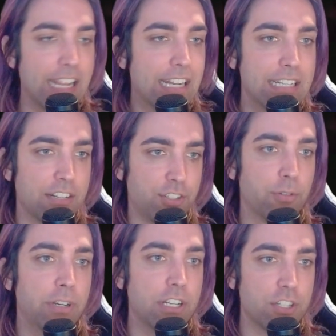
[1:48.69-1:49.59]
in Delta
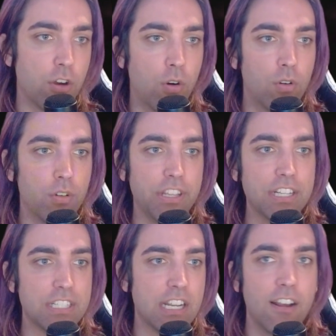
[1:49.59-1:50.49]
Green as a whole,
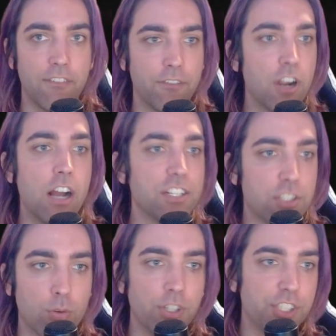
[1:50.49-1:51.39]
these forgotten
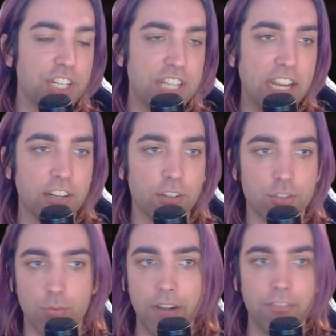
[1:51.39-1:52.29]
storage
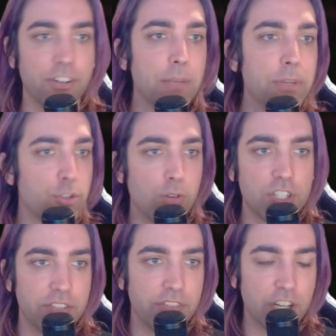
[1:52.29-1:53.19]
containers, wherever. It can be
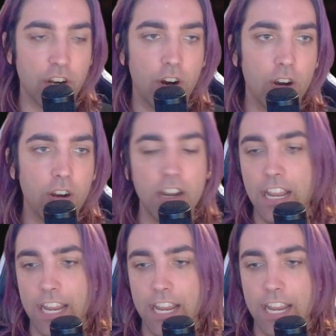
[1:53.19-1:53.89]
trunks of a car.